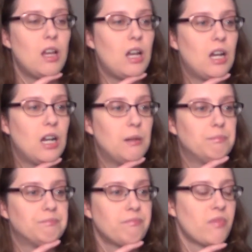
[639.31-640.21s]

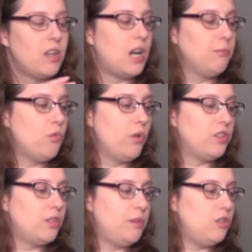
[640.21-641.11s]
Um, I'm going
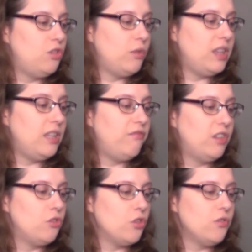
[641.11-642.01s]
to be doing the
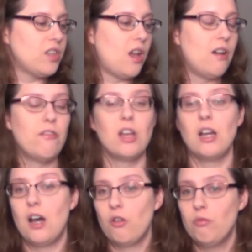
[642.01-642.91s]
adventures of
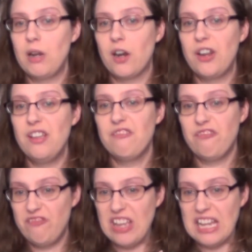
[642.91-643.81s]
Huckleberry
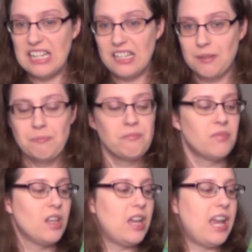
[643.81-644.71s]
Finn.
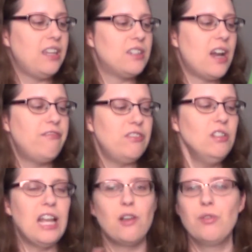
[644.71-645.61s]
And I feel
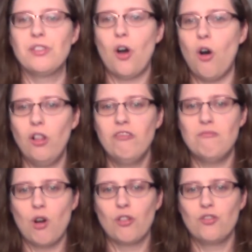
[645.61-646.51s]
like with all of
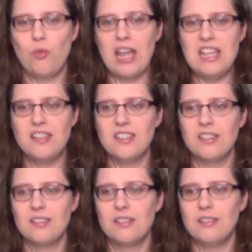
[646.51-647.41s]
Mark Twain's
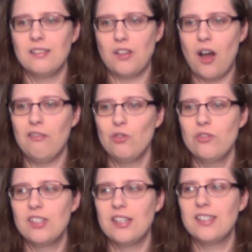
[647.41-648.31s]

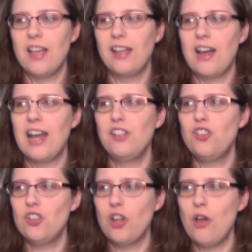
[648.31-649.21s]
novels, it's like I
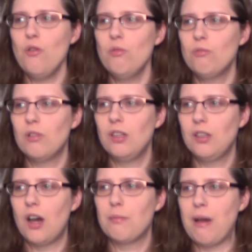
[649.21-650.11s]
know a
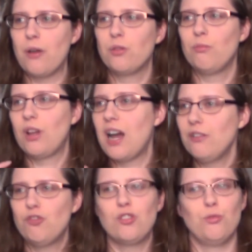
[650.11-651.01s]
lot about them, kind
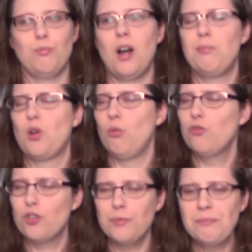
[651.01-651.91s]
of just through pop
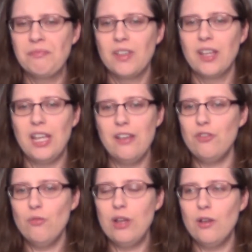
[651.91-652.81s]
culture, if
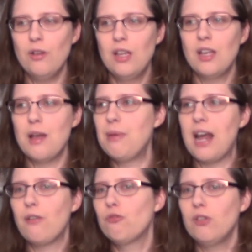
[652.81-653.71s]
you will, but
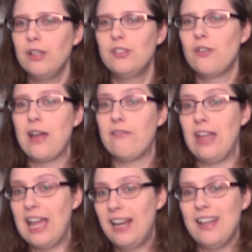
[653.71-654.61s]
I really don't have
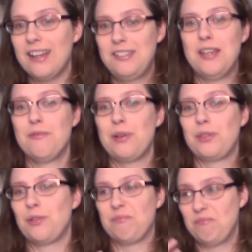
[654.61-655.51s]
any idea what
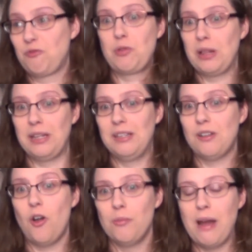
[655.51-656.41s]
they're really
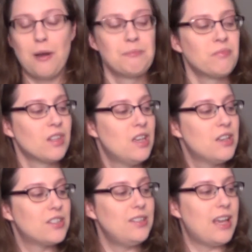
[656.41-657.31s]
all about.
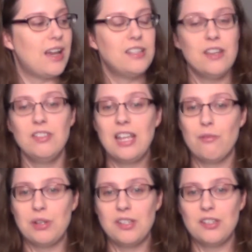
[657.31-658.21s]
So yeah, I definitely
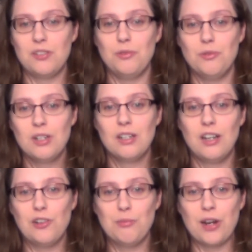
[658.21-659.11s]
can't wait to get to
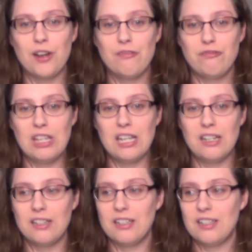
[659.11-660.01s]
Huckleberry
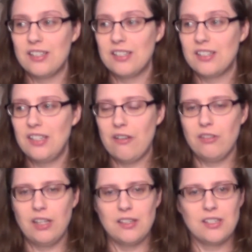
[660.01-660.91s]
Finn. It's it's
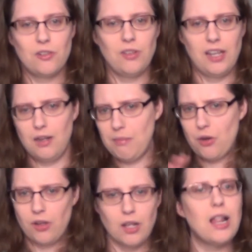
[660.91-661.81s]
definitely considered like an American